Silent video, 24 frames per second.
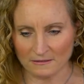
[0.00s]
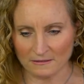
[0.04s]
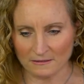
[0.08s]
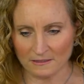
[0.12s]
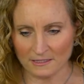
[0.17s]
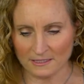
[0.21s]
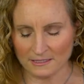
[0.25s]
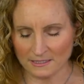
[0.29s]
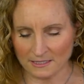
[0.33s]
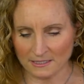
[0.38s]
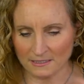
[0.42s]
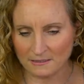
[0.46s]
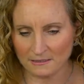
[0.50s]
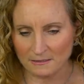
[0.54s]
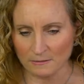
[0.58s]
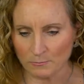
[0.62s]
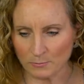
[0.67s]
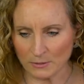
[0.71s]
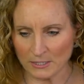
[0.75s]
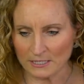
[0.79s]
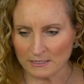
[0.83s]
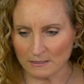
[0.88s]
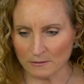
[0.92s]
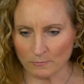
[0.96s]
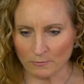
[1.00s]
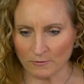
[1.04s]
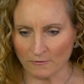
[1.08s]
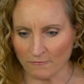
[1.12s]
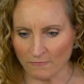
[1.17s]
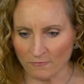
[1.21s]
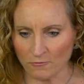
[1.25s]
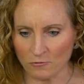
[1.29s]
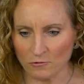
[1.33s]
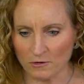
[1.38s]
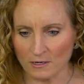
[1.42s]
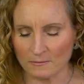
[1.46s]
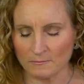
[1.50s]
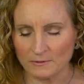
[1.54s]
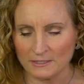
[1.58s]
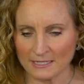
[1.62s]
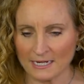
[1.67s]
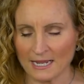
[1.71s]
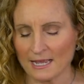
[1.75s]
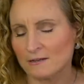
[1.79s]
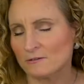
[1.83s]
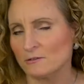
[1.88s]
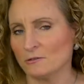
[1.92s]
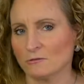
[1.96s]
it didn't appear before, but
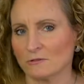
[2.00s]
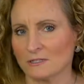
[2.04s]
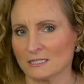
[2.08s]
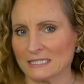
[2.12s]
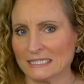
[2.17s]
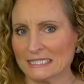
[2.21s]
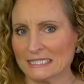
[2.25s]
now you can